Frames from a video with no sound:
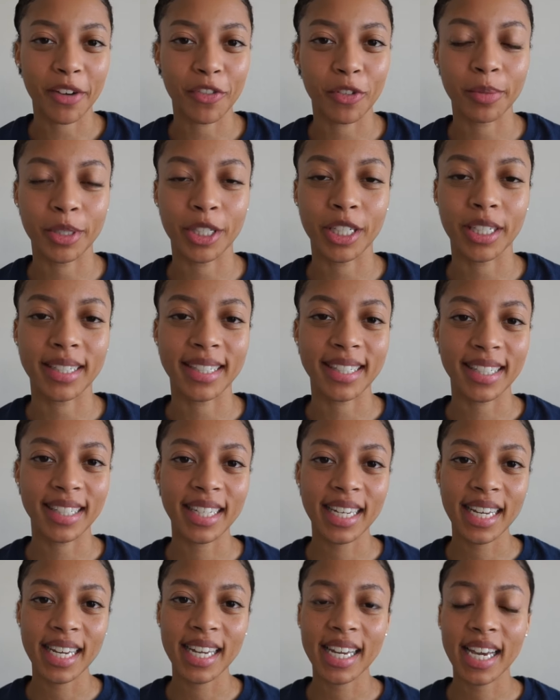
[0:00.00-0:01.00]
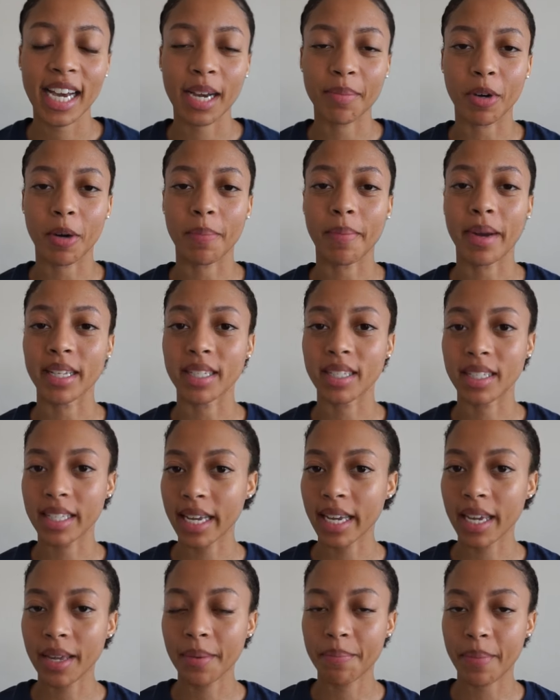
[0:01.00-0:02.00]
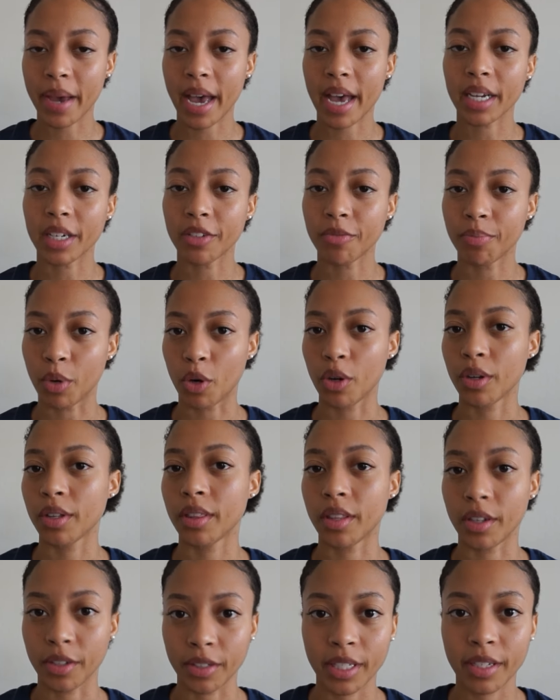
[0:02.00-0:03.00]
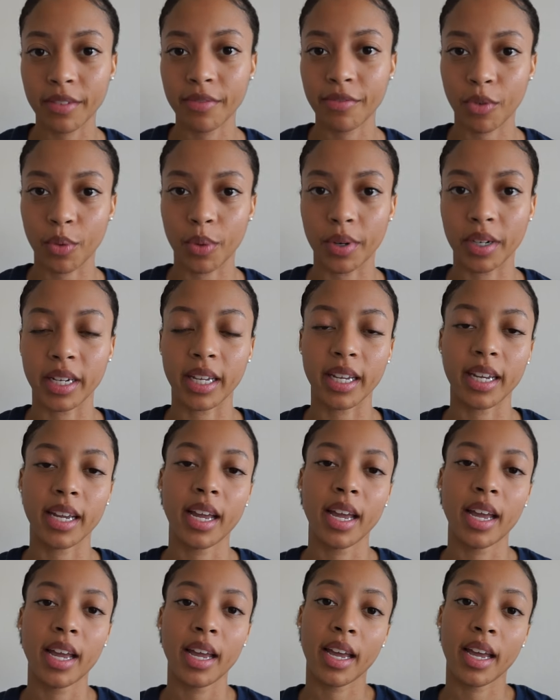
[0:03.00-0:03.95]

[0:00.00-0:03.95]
From G N C, I bought my second bag of bulk thirteen forty,